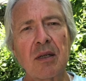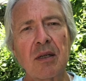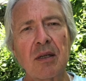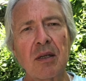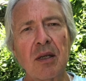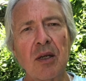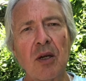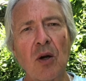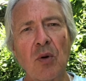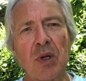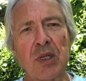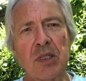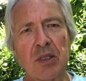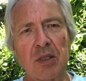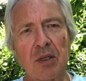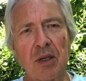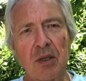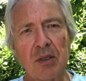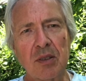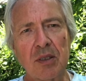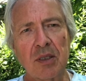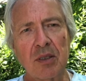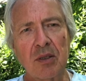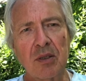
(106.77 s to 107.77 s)

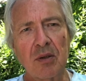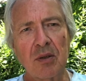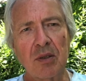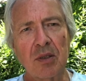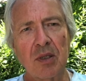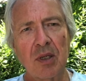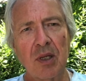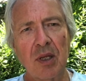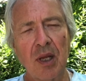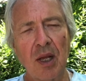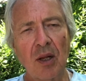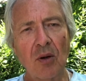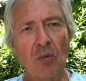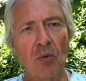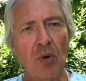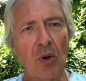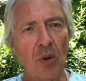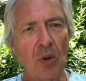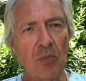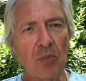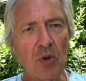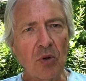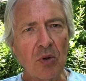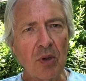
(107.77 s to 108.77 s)
coincidence that Hill wrote the
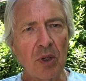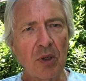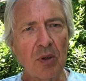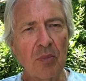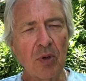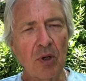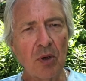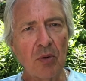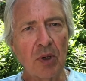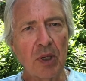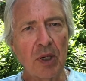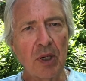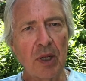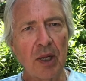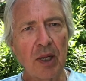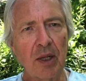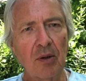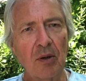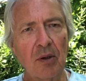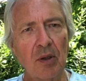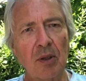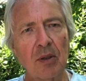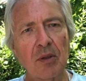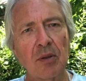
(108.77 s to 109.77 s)
book, Napoleon
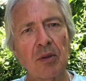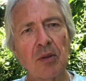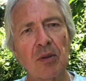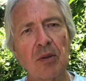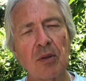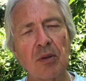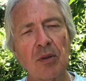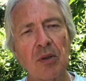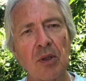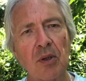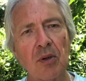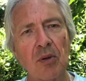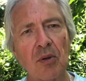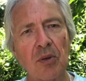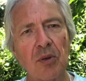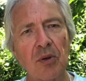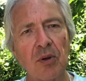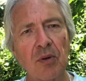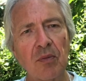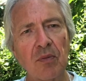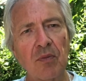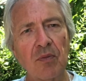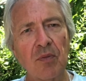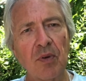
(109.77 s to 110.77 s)
Hill, the author
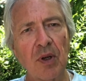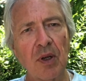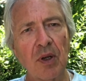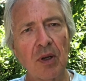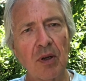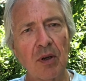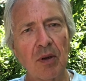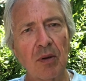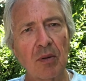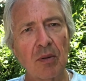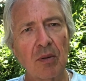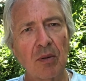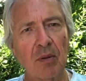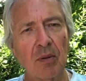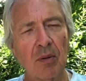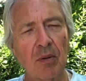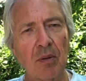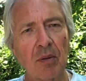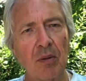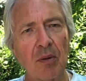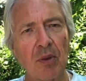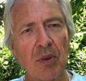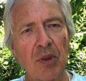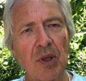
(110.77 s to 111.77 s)
of
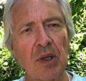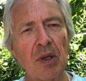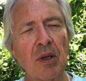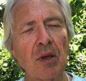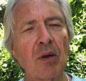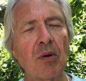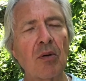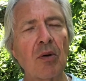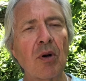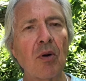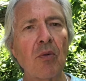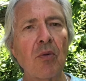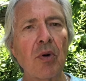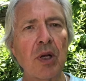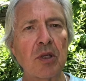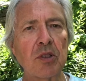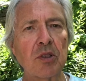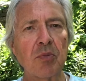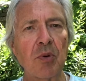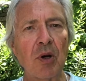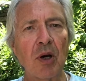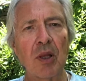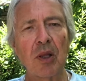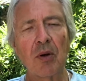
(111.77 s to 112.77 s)
Think and Grow Rich,
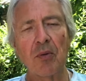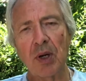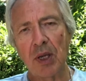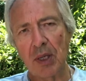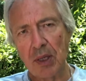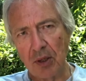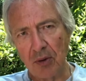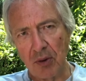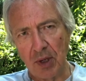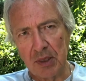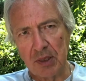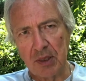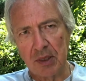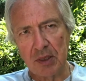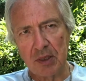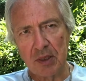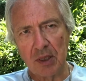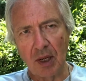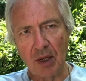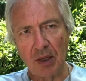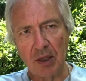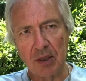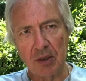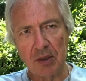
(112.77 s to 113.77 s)
by the way, the greatest
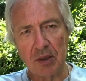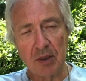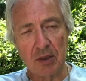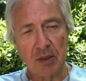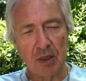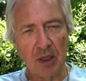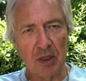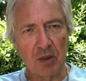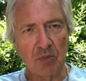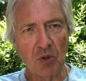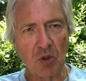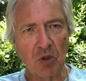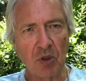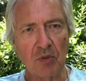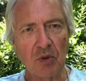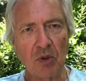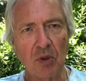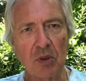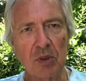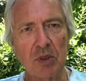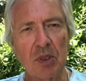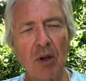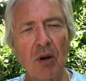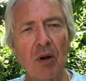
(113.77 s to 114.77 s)
selling success book of all
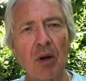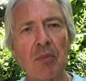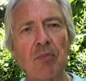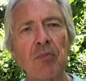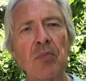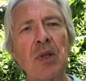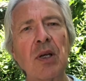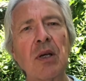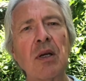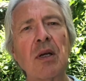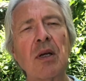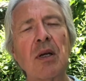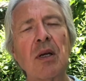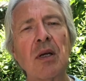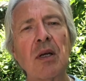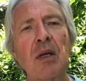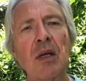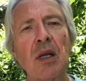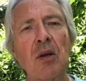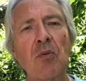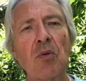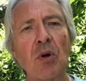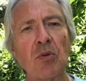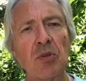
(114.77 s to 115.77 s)
time?
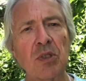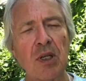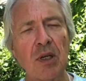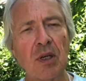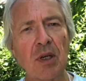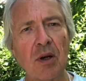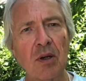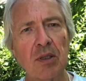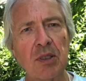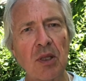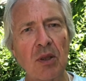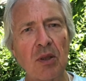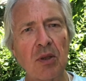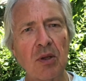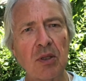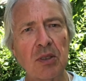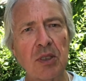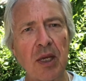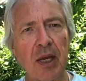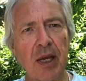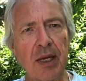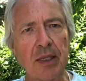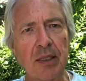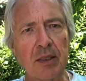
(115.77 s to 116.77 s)
He wrote it in
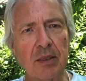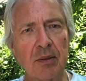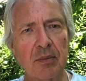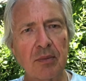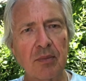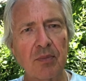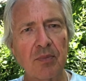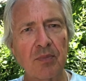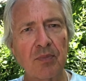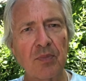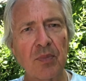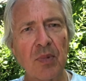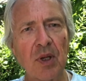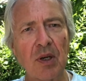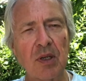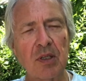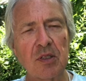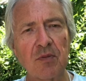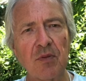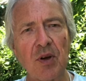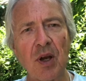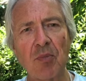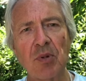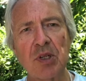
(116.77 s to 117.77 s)
1938, and his
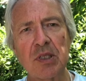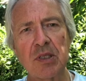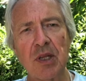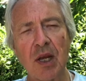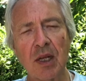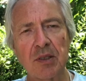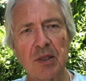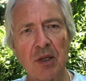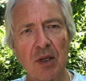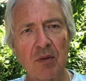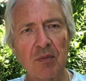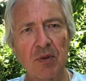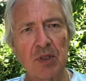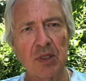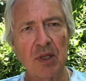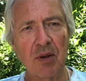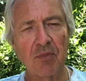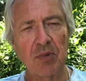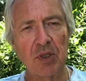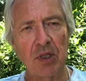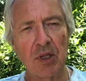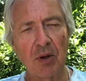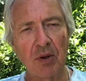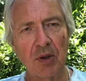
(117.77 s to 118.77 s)
family sat on it for
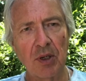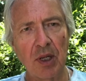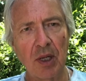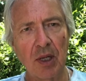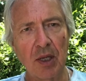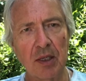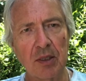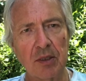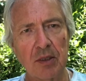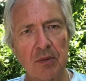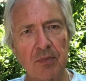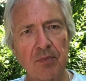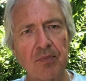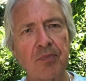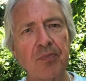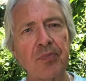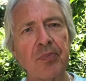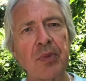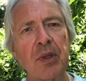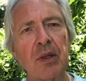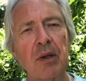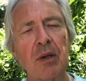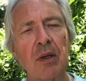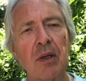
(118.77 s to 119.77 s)
70 odd years.
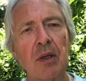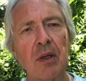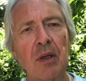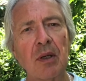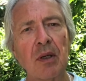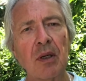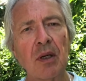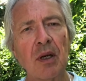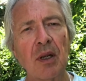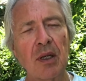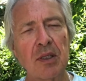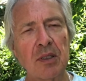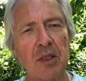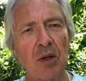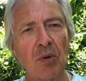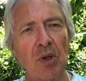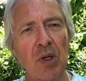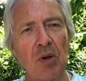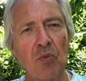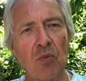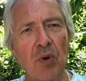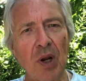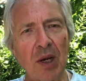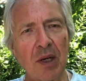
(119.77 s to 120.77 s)
And it's only
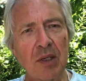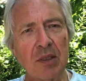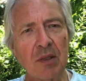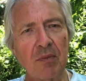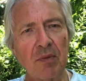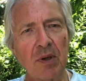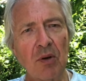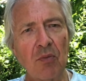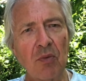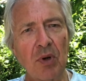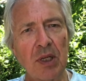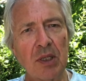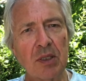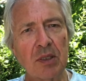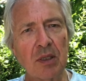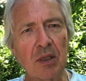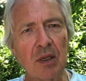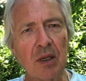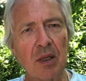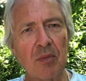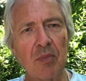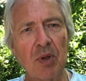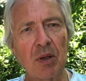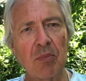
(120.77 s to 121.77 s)
relatively
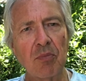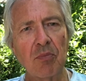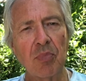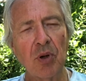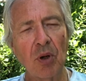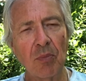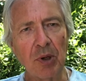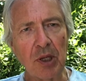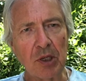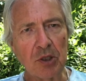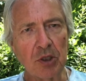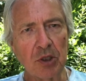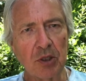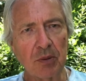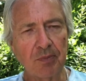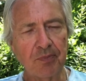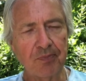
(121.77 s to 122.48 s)
recently been published.